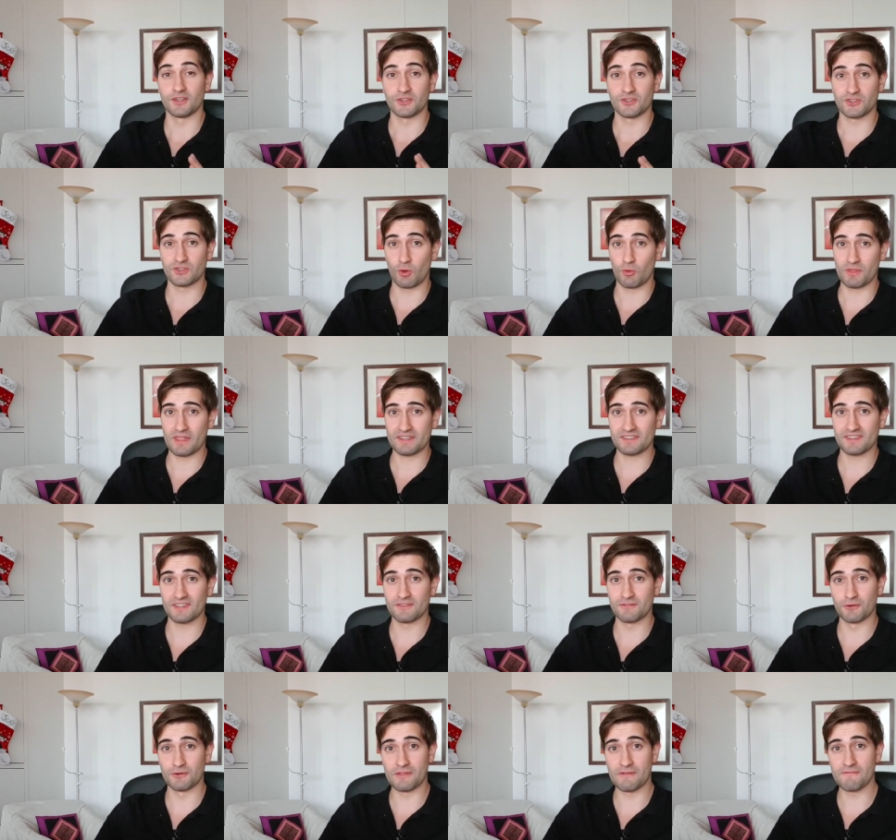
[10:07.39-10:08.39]
So that's
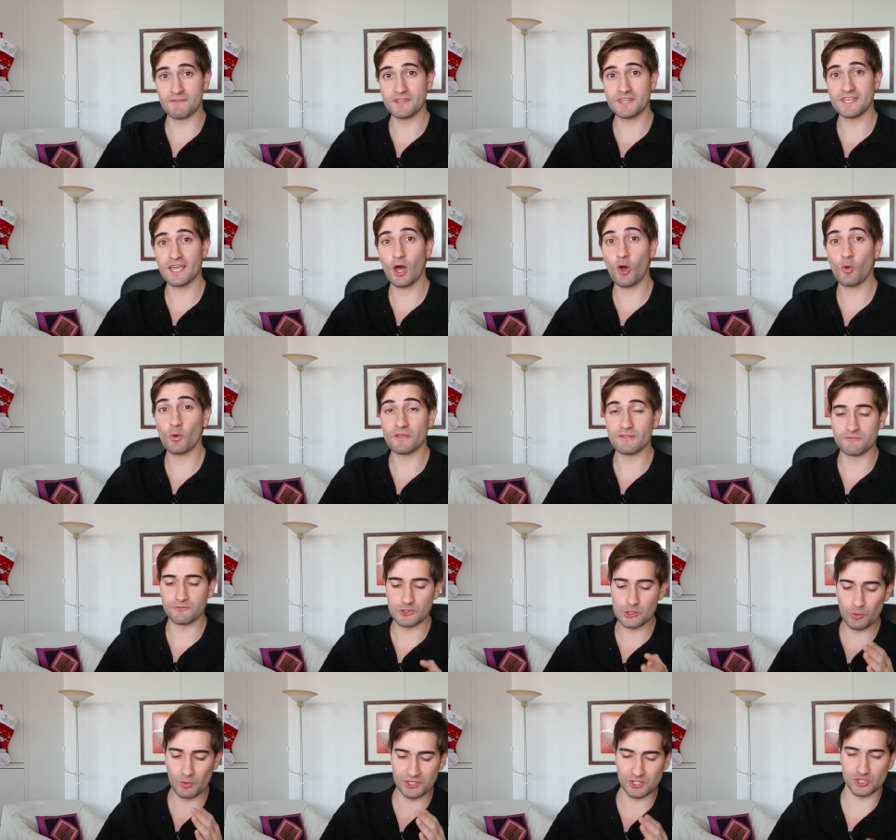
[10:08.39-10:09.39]
it for the video.
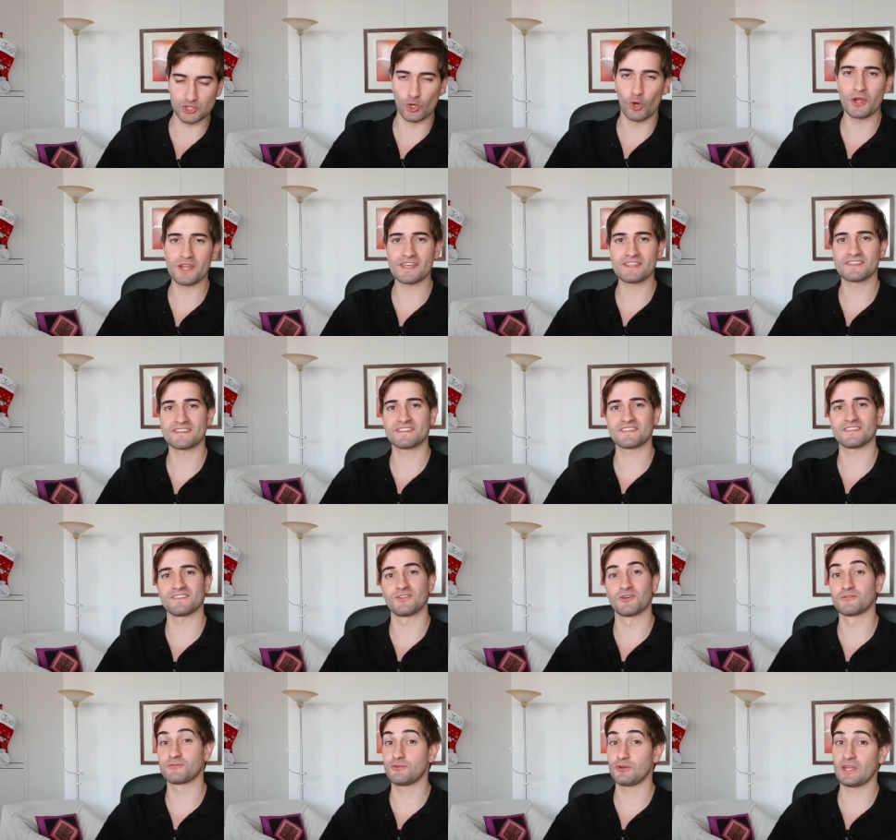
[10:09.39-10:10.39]
If you enjoyed it,
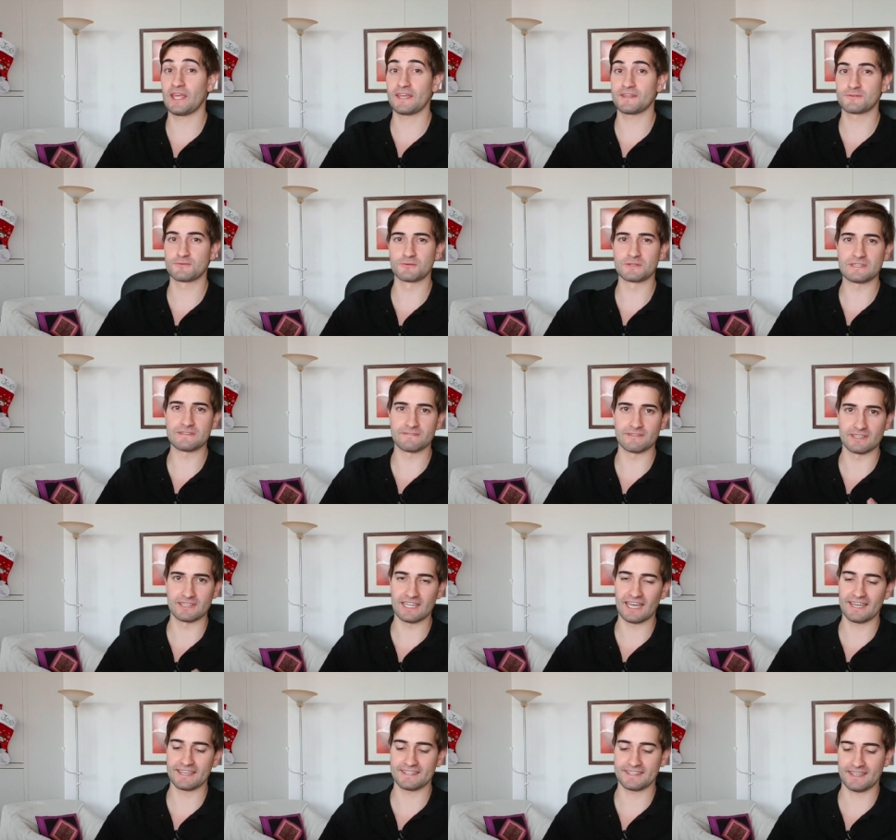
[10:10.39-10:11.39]
don't forget to leave a
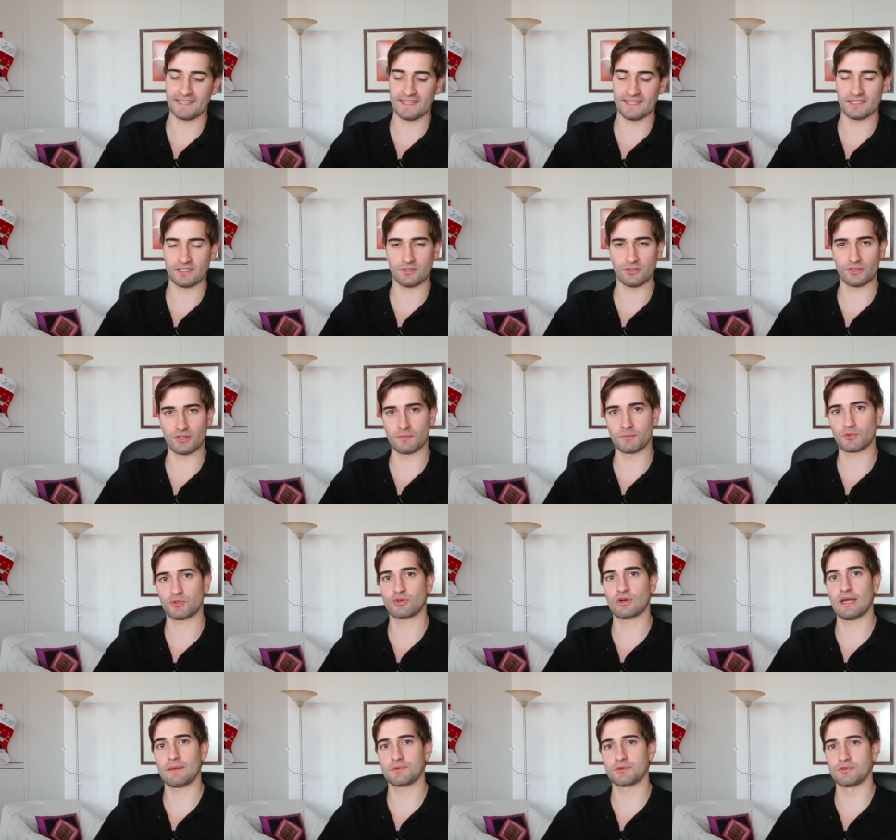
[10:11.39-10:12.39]
like and to
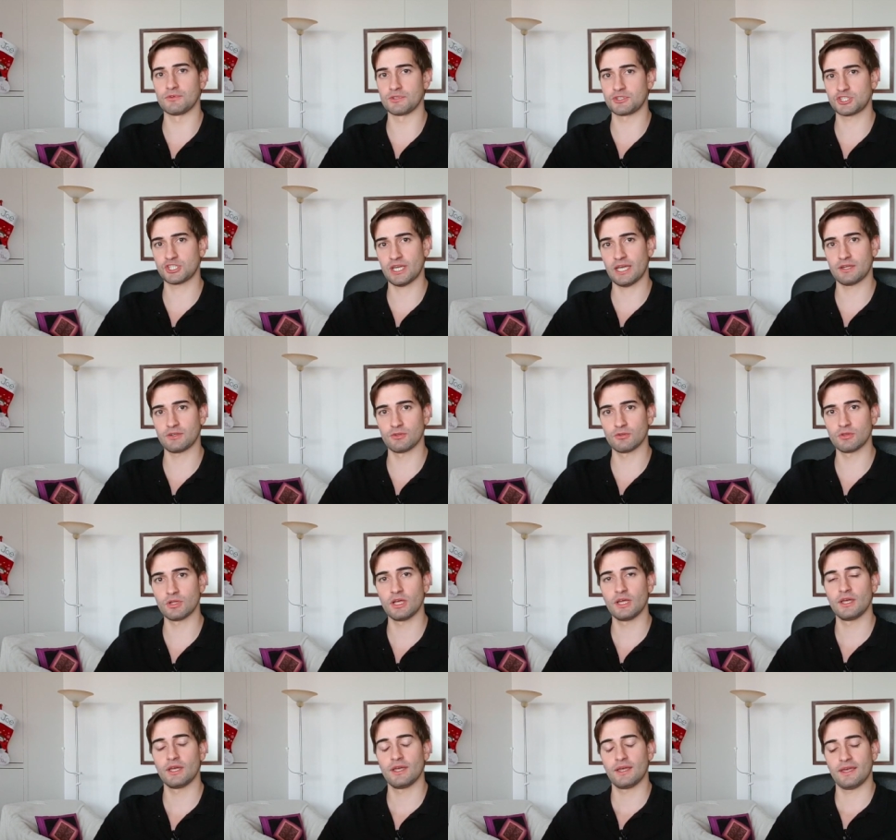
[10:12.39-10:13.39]
subscribe to the channel.
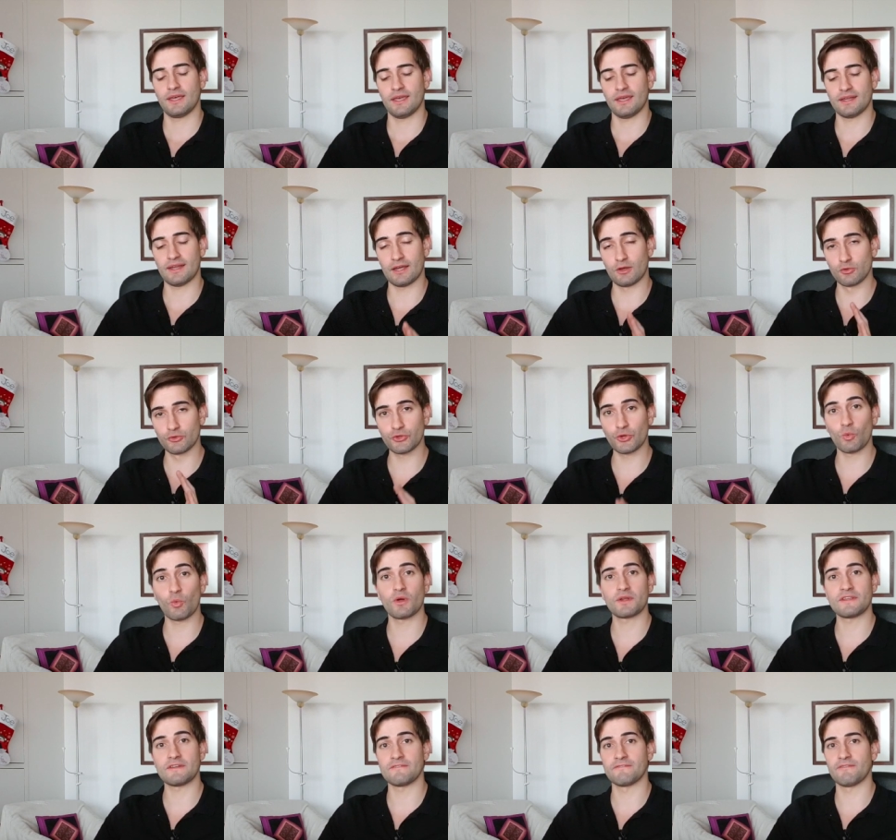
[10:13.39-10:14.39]
And I also
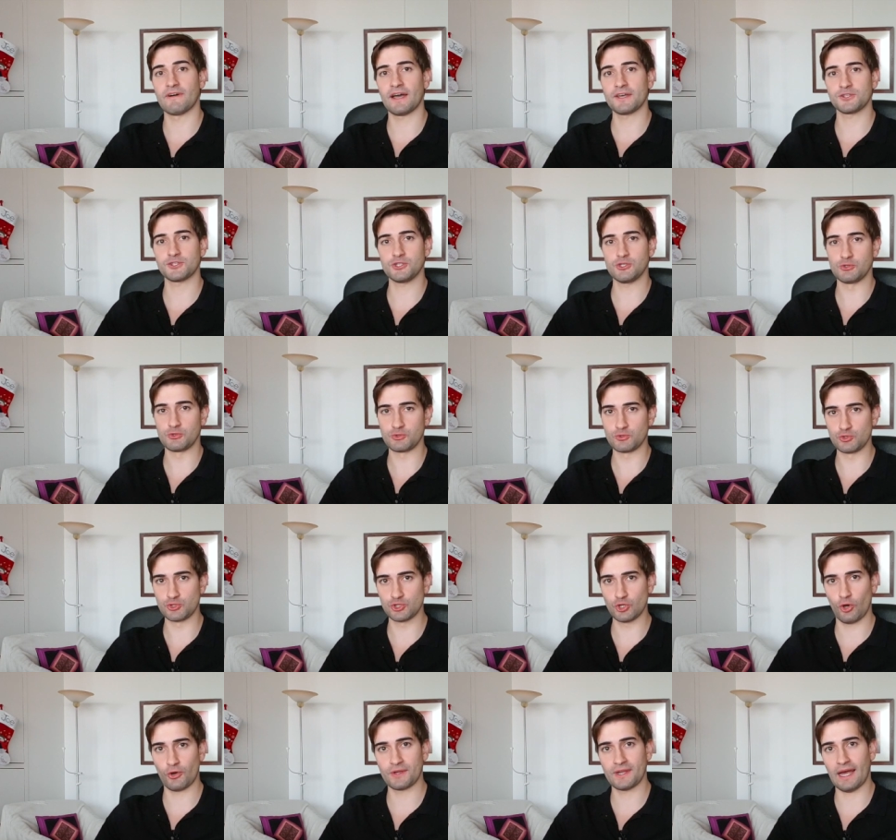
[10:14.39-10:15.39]
want to invite you to
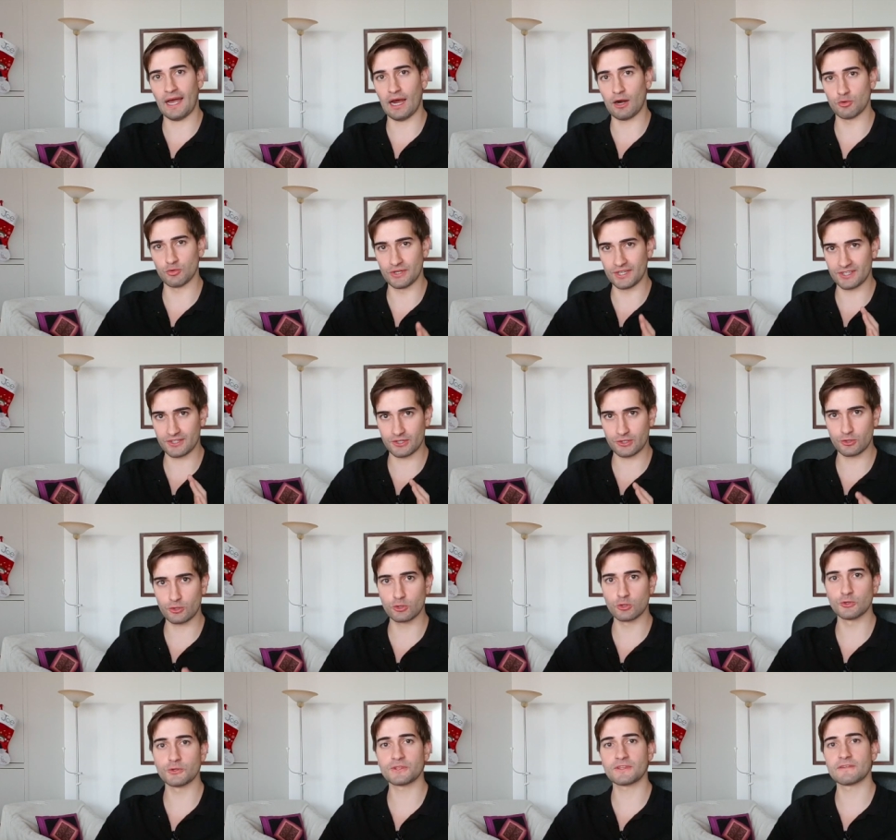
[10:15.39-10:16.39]
join our
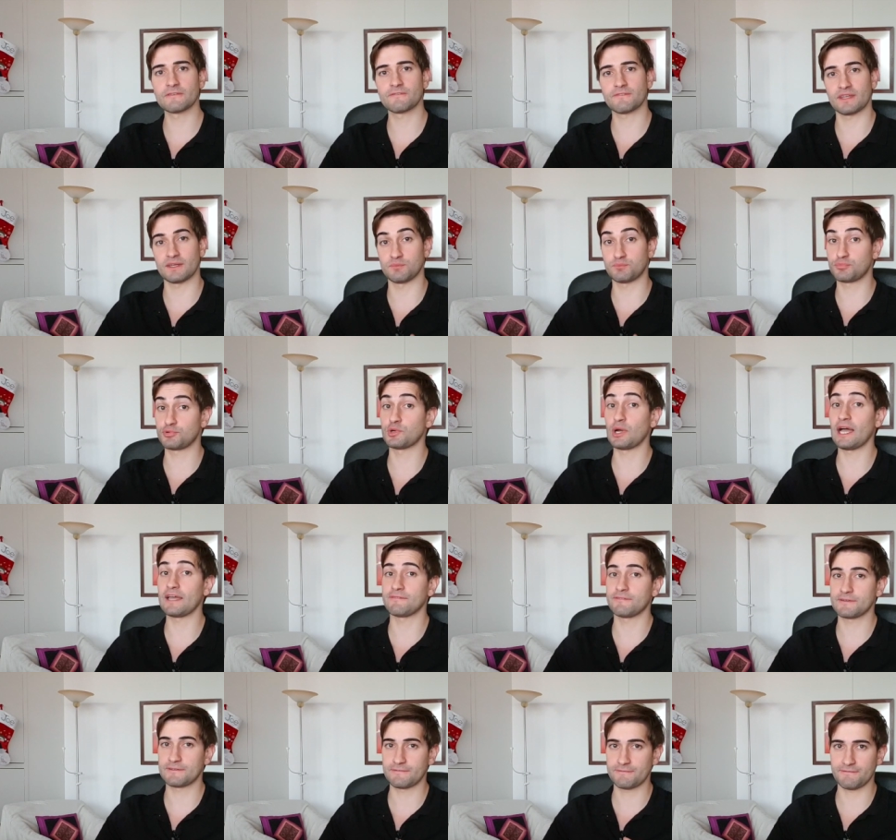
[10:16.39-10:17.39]
exclusive and
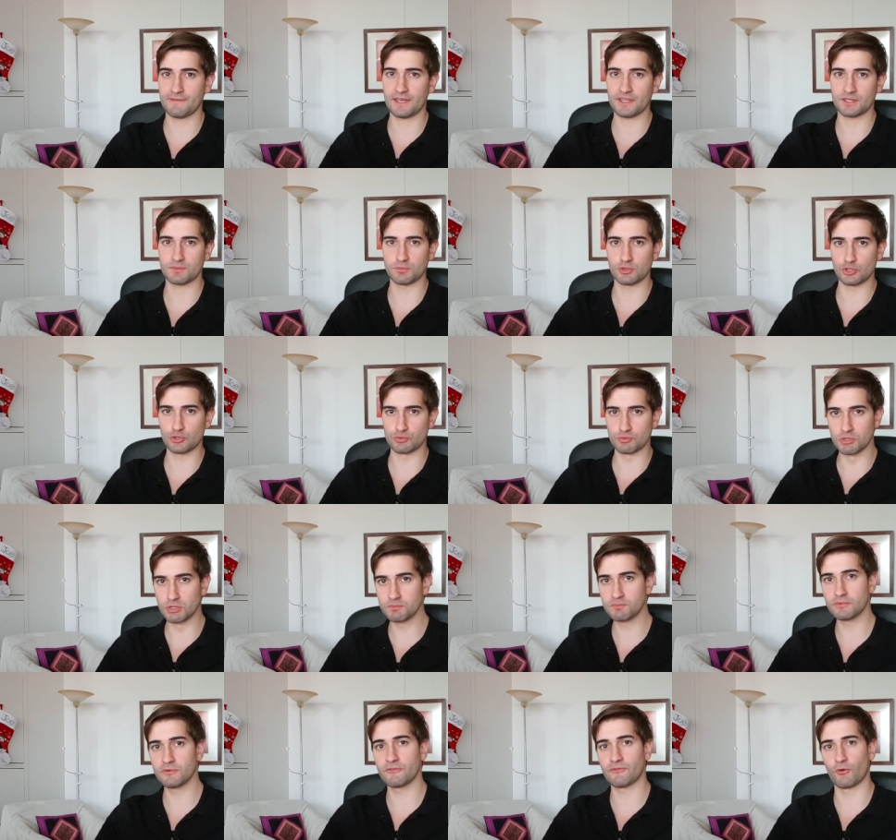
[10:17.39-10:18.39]
private Facebook
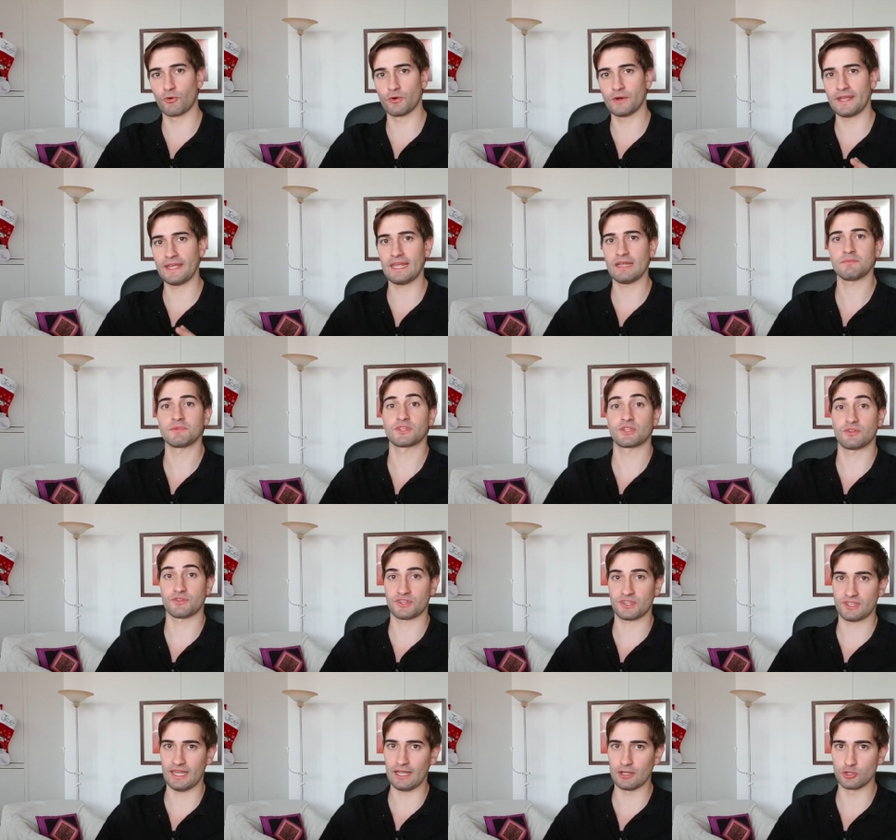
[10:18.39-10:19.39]
group for Amazon
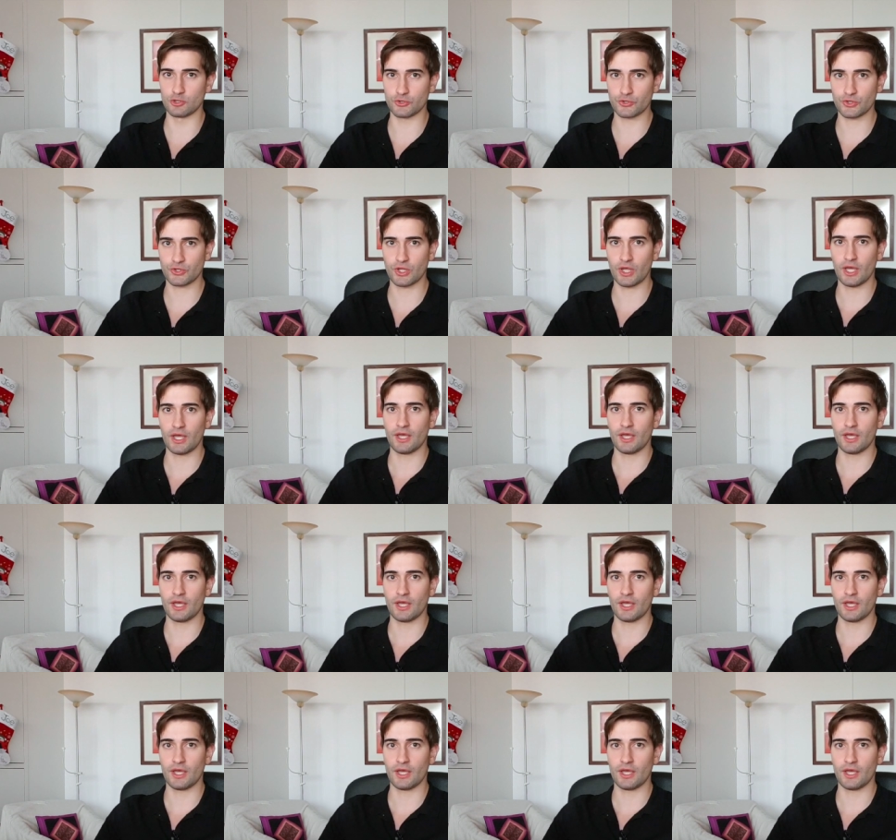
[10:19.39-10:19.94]
sellers.